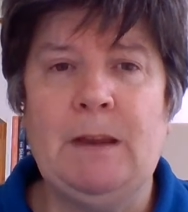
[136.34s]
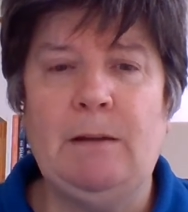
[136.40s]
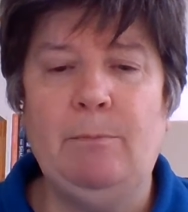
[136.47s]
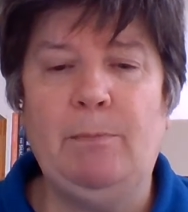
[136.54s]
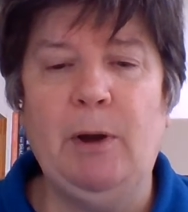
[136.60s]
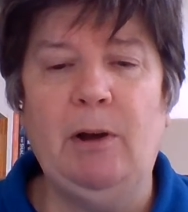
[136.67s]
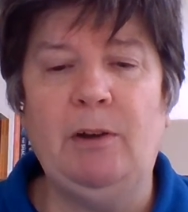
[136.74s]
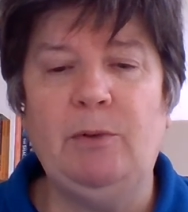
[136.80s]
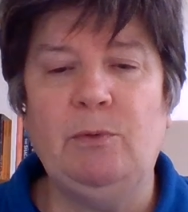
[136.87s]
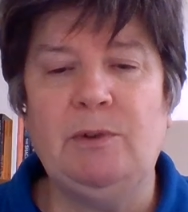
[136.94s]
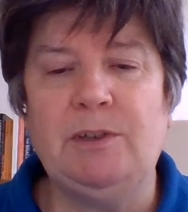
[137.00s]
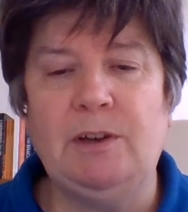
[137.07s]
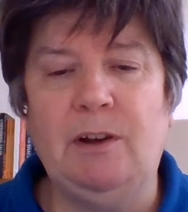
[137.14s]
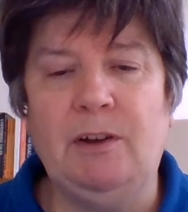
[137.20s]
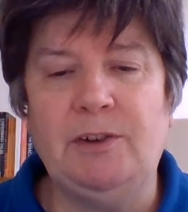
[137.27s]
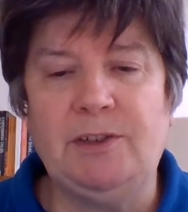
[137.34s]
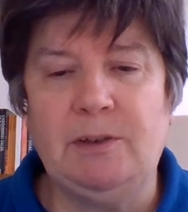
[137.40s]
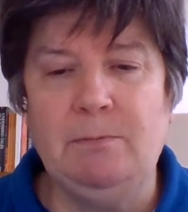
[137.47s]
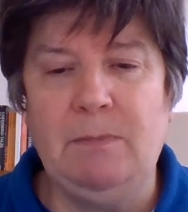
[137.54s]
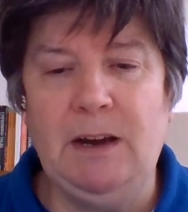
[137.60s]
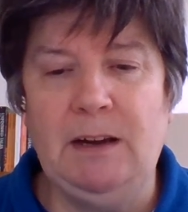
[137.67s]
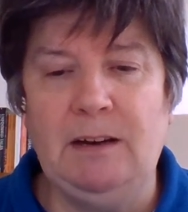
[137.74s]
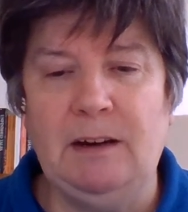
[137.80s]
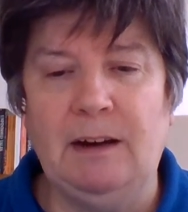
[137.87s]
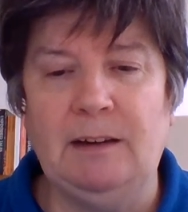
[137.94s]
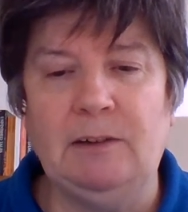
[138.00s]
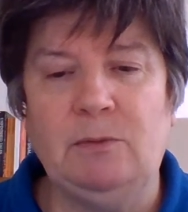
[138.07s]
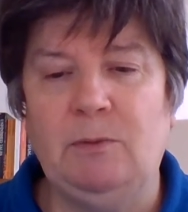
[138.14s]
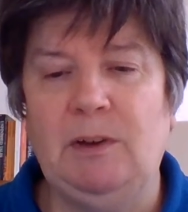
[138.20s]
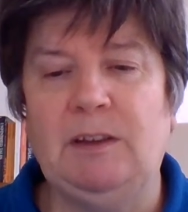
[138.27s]
Bern was asked to
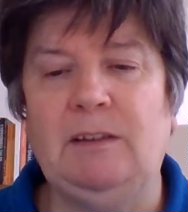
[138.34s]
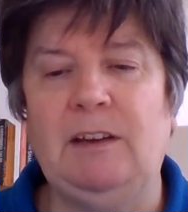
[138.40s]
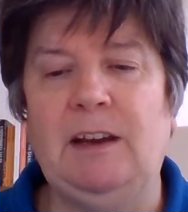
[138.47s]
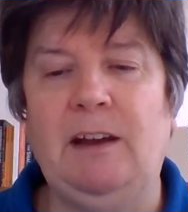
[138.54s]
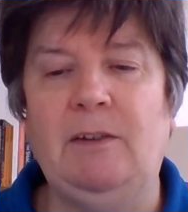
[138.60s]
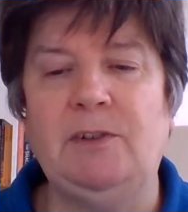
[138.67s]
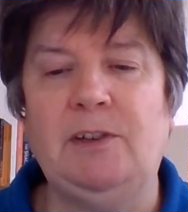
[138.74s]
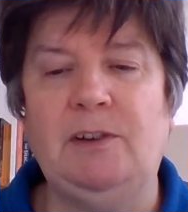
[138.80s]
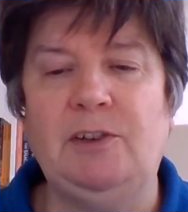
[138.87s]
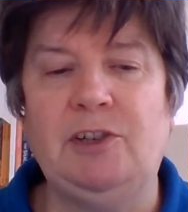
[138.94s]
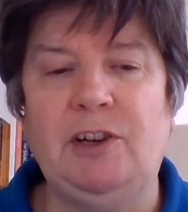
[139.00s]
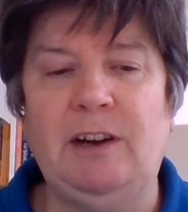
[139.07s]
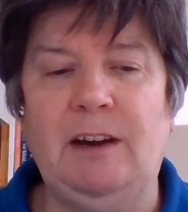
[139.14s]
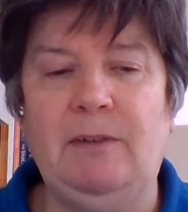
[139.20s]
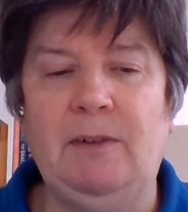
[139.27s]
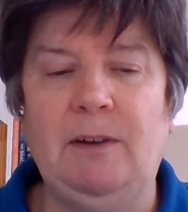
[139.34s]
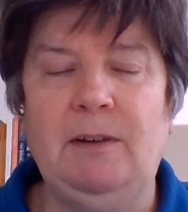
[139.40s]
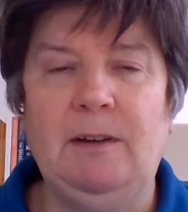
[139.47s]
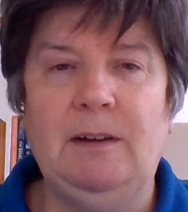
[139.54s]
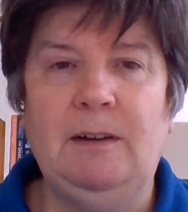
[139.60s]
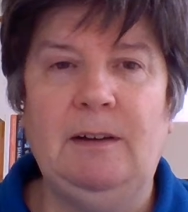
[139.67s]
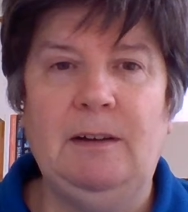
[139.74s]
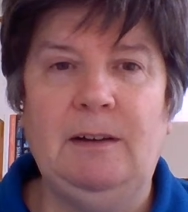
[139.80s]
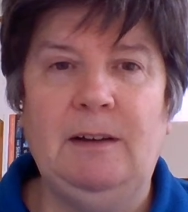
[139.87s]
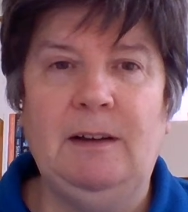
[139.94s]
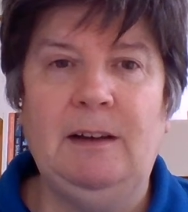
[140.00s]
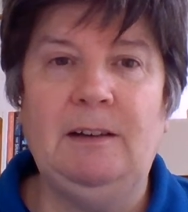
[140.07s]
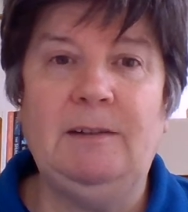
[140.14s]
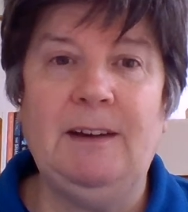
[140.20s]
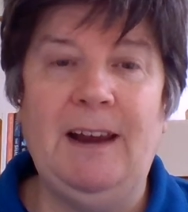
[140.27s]
mediate with the council at Geneva
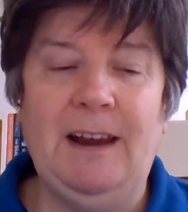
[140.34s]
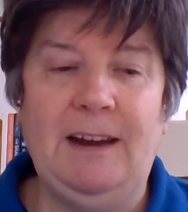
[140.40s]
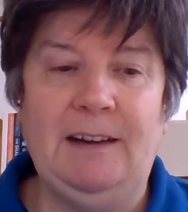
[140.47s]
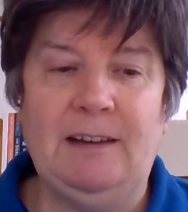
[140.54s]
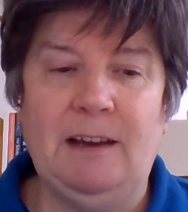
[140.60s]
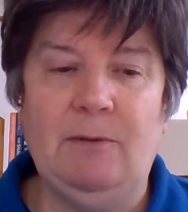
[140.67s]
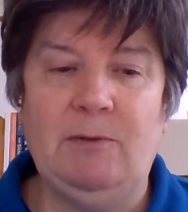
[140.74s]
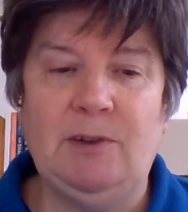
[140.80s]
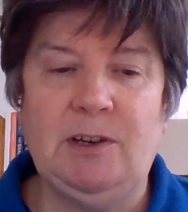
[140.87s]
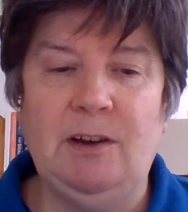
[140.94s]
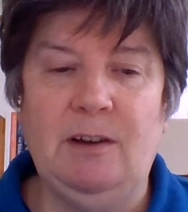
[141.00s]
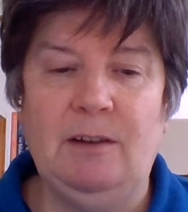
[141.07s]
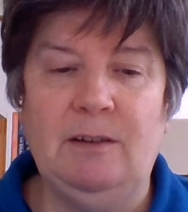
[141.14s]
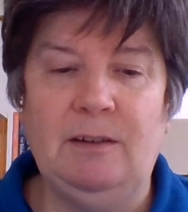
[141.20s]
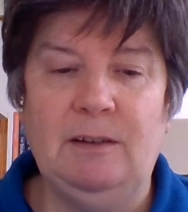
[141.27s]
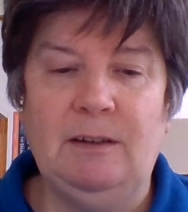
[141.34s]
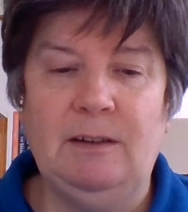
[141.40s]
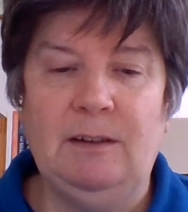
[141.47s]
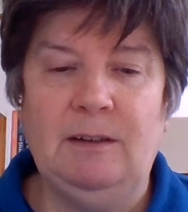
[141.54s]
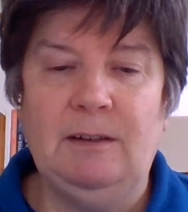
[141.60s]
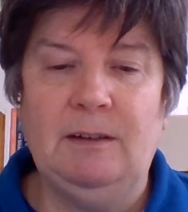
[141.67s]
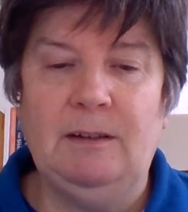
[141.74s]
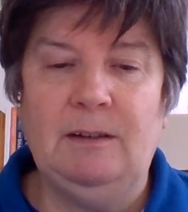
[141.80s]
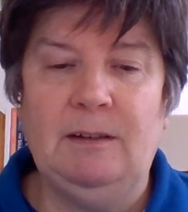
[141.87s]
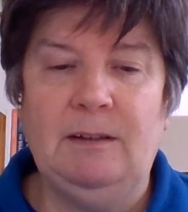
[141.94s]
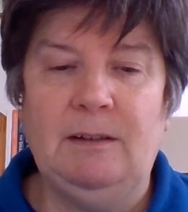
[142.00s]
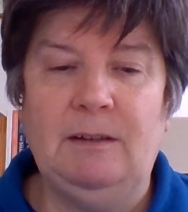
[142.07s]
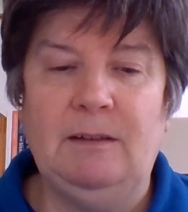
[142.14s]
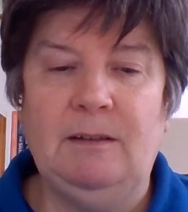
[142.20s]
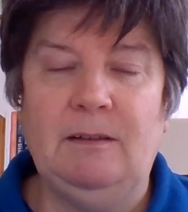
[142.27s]
and to aid their return.
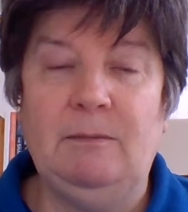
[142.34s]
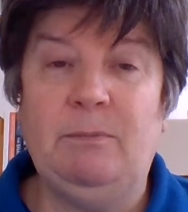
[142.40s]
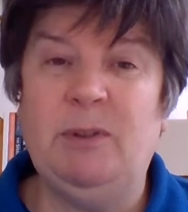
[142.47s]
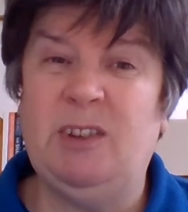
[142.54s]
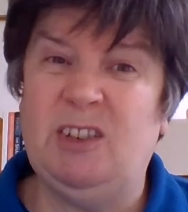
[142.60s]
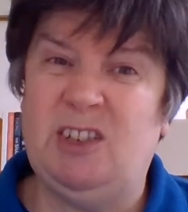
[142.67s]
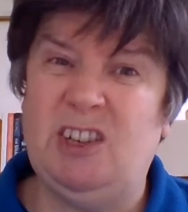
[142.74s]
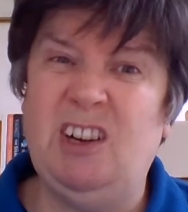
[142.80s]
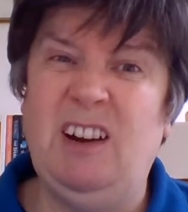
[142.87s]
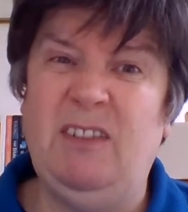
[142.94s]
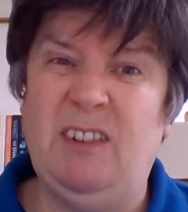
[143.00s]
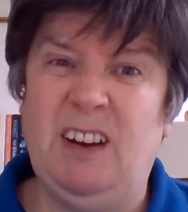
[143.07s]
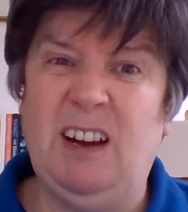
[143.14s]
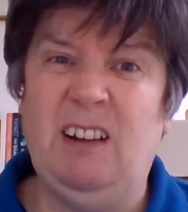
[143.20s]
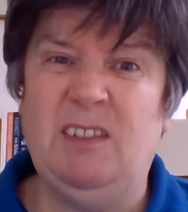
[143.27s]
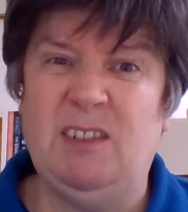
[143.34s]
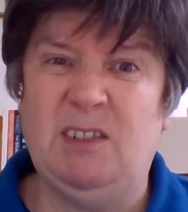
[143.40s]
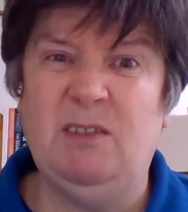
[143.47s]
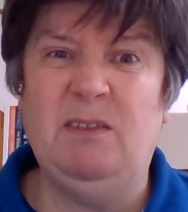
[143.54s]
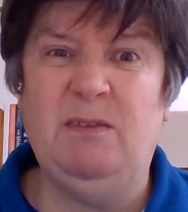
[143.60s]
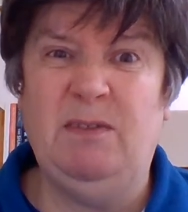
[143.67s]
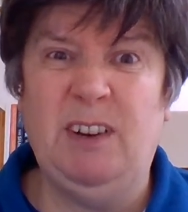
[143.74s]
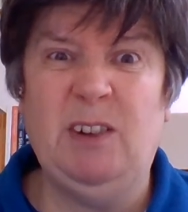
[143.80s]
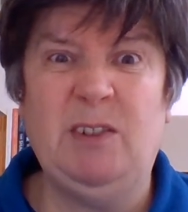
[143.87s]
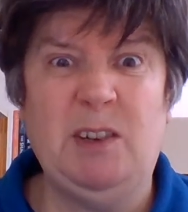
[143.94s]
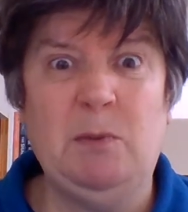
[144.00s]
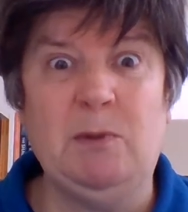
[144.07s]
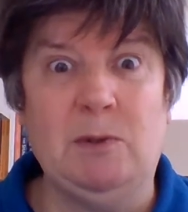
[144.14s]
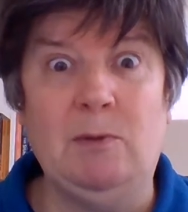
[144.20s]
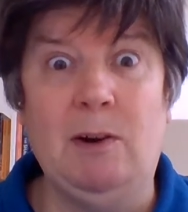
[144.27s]
But the Geneva Council felt
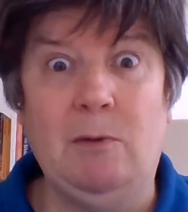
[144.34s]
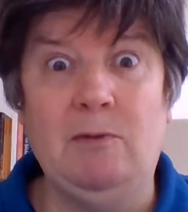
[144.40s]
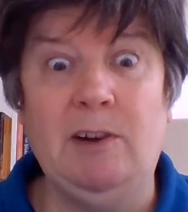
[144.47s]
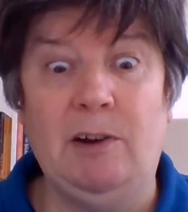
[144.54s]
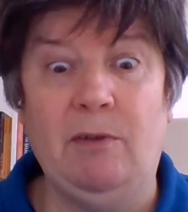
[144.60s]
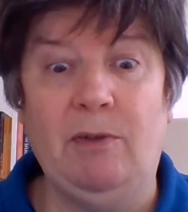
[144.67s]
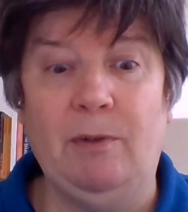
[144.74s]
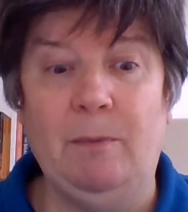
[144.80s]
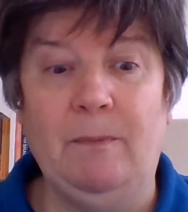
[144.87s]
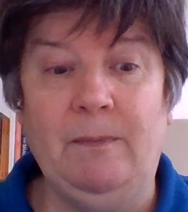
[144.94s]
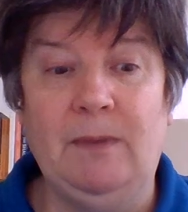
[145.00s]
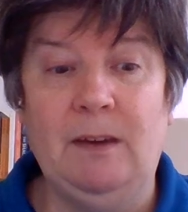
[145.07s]
it was well rid of them.